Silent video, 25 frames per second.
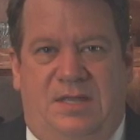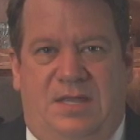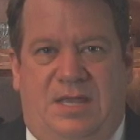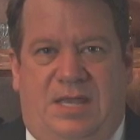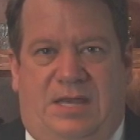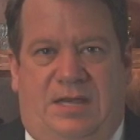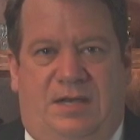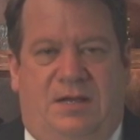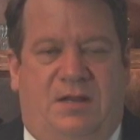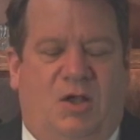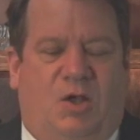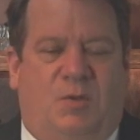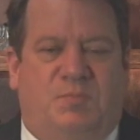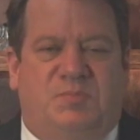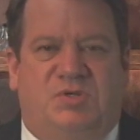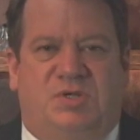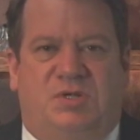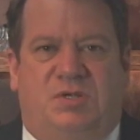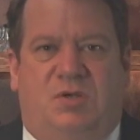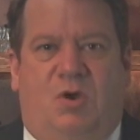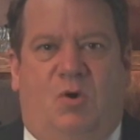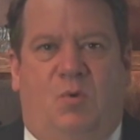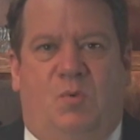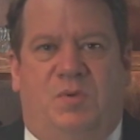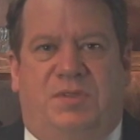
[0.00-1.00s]
And it helps to
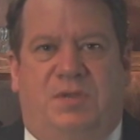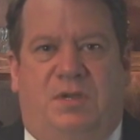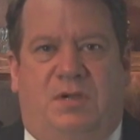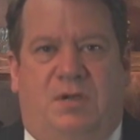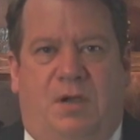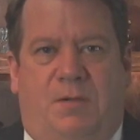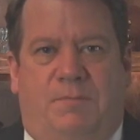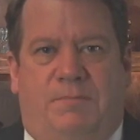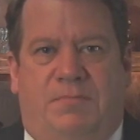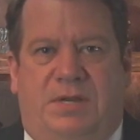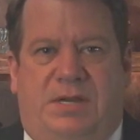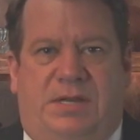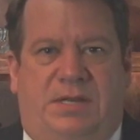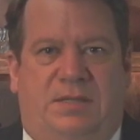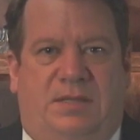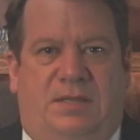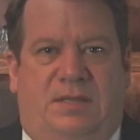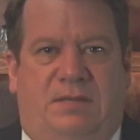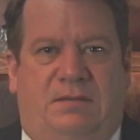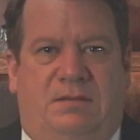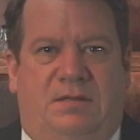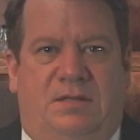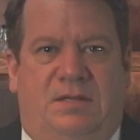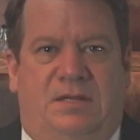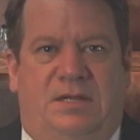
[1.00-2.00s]
go with a company
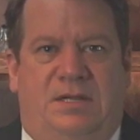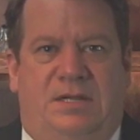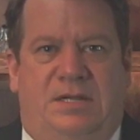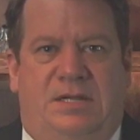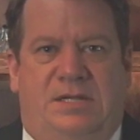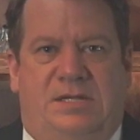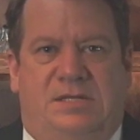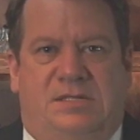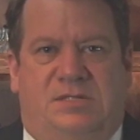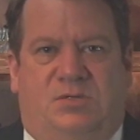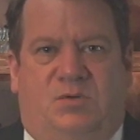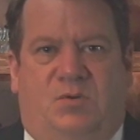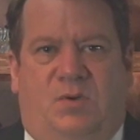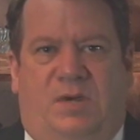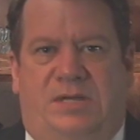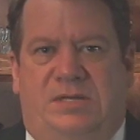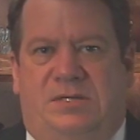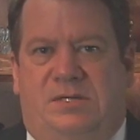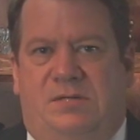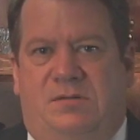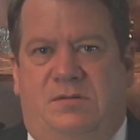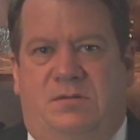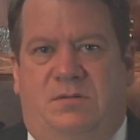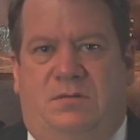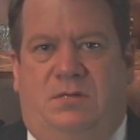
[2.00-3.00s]
that is going
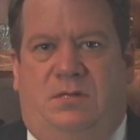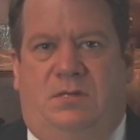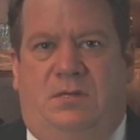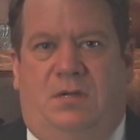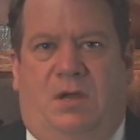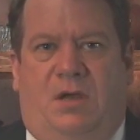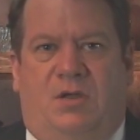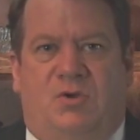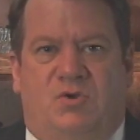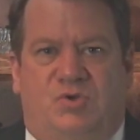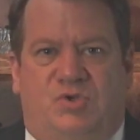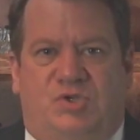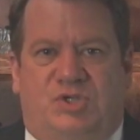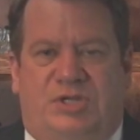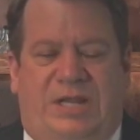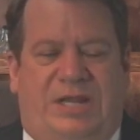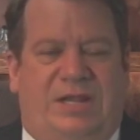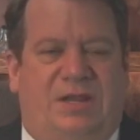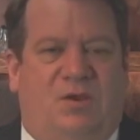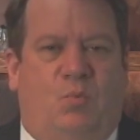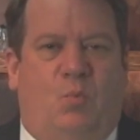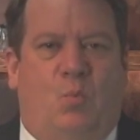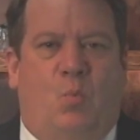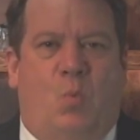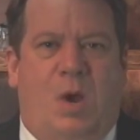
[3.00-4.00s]
to
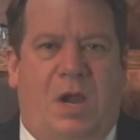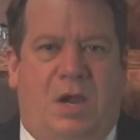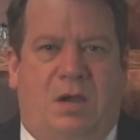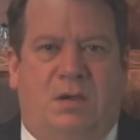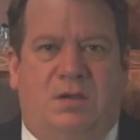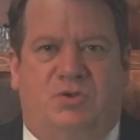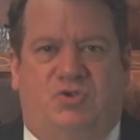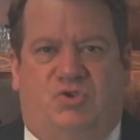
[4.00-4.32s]
understand where to